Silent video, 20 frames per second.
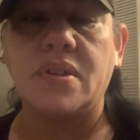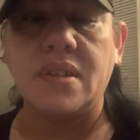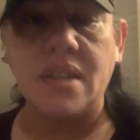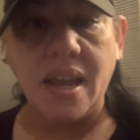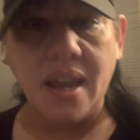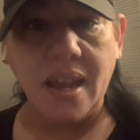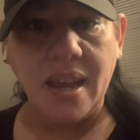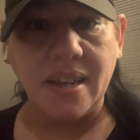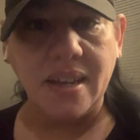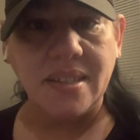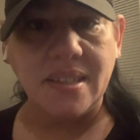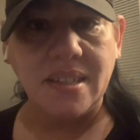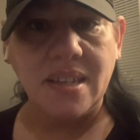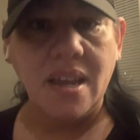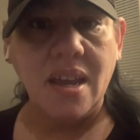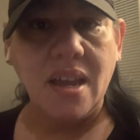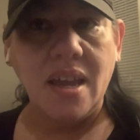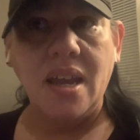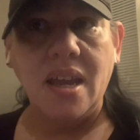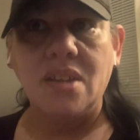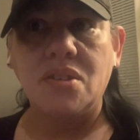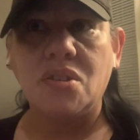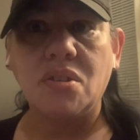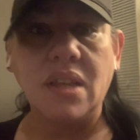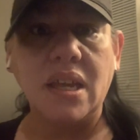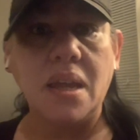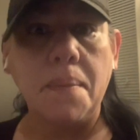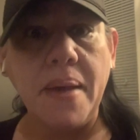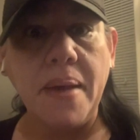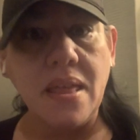sex so
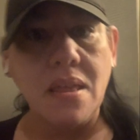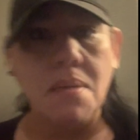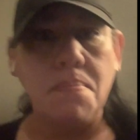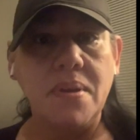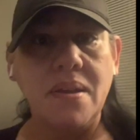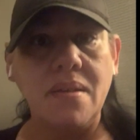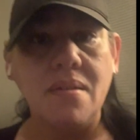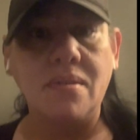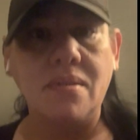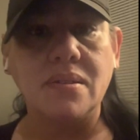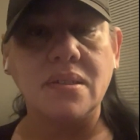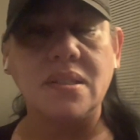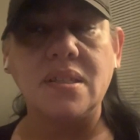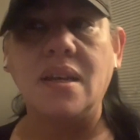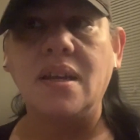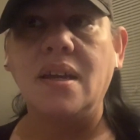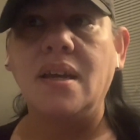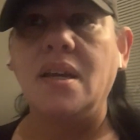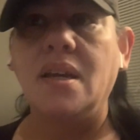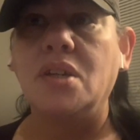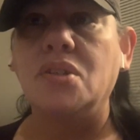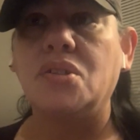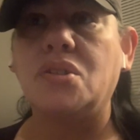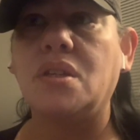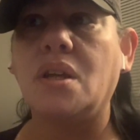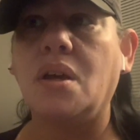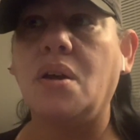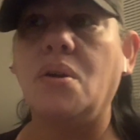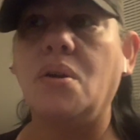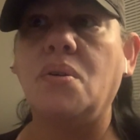they can pay their bills.
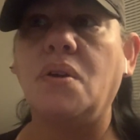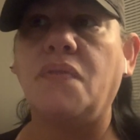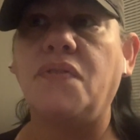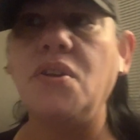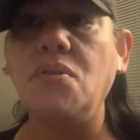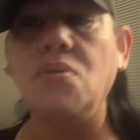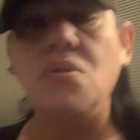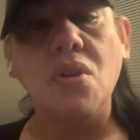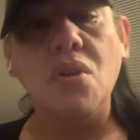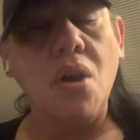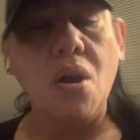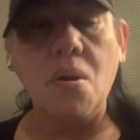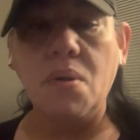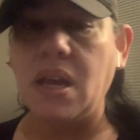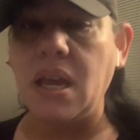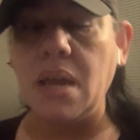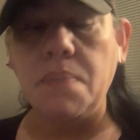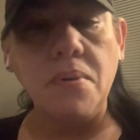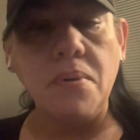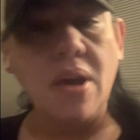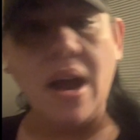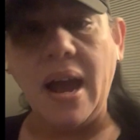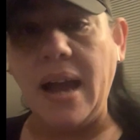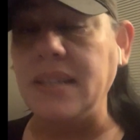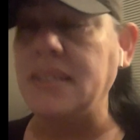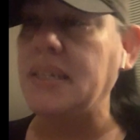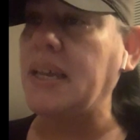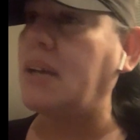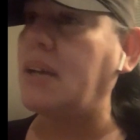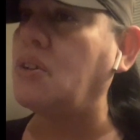So if you uh, keep your
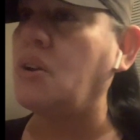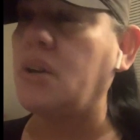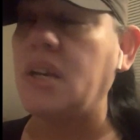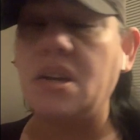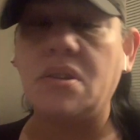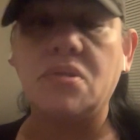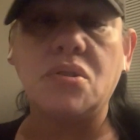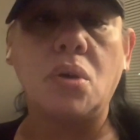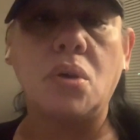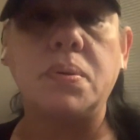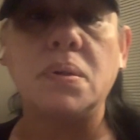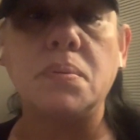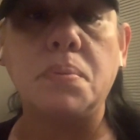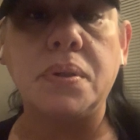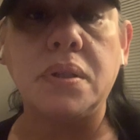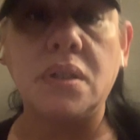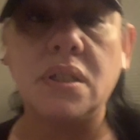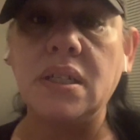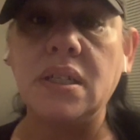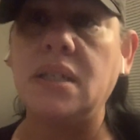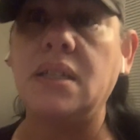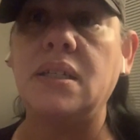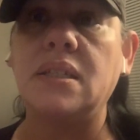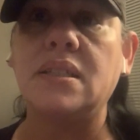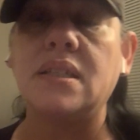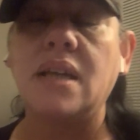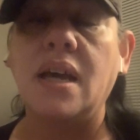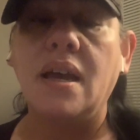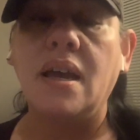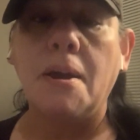eyes out, your ears open,
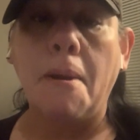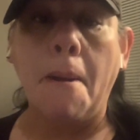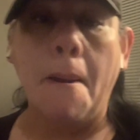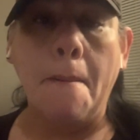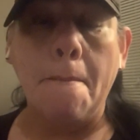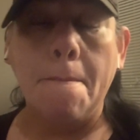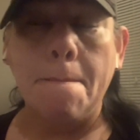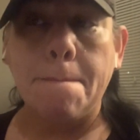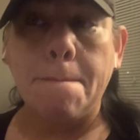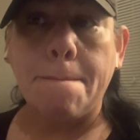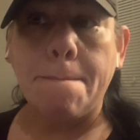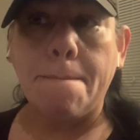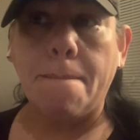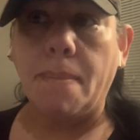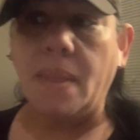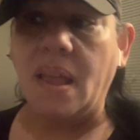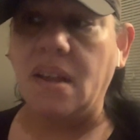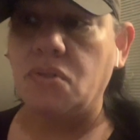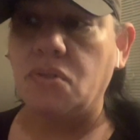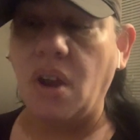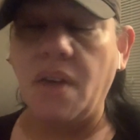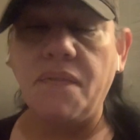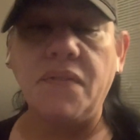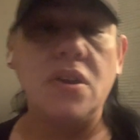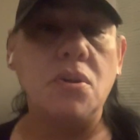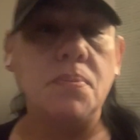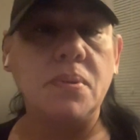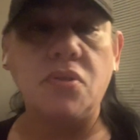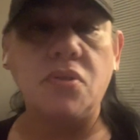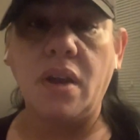please Traffic,
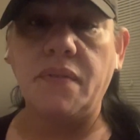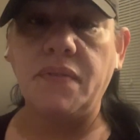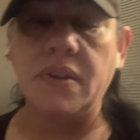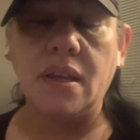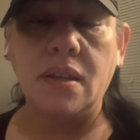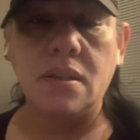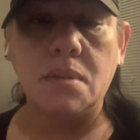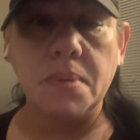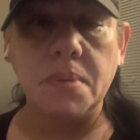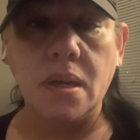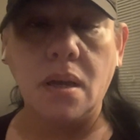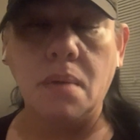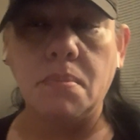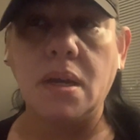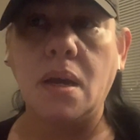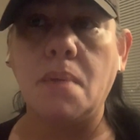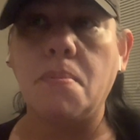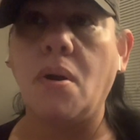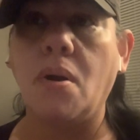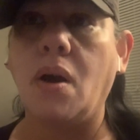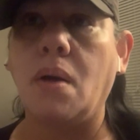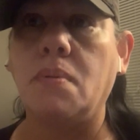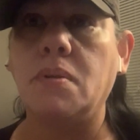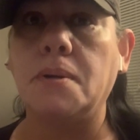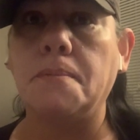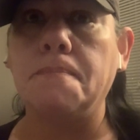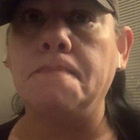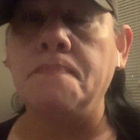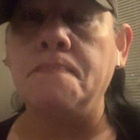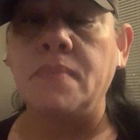human trafficking is becoming a
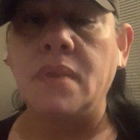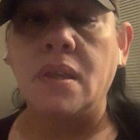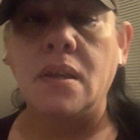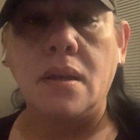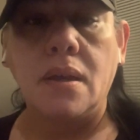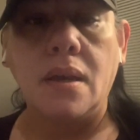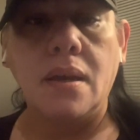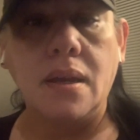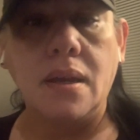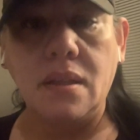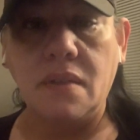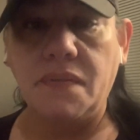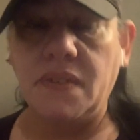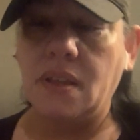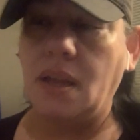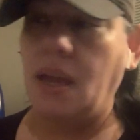problem. And if it,